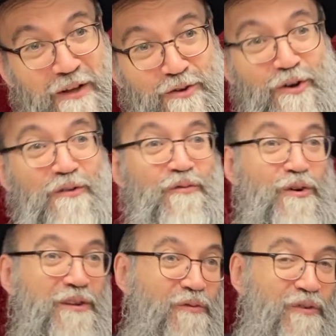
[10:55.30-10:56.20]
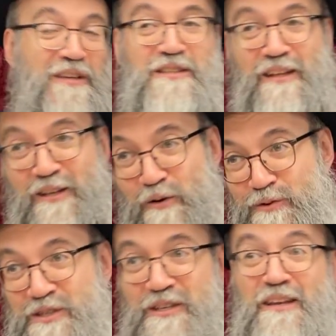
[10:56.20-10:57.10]
atone for the fast that he
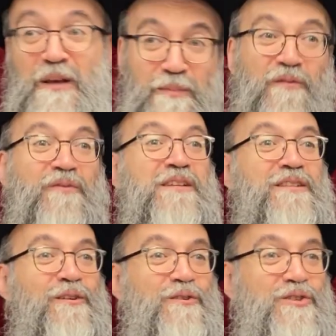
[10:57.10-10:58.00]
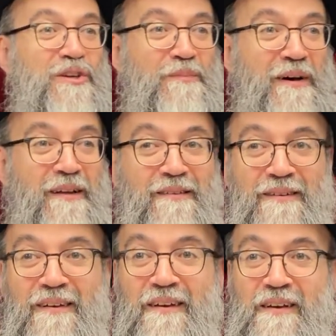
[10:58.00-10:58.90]
was sinning by fasting on Shabbat.
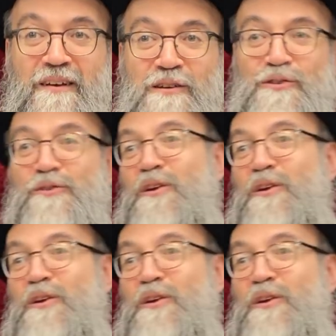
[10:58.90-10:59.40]
So the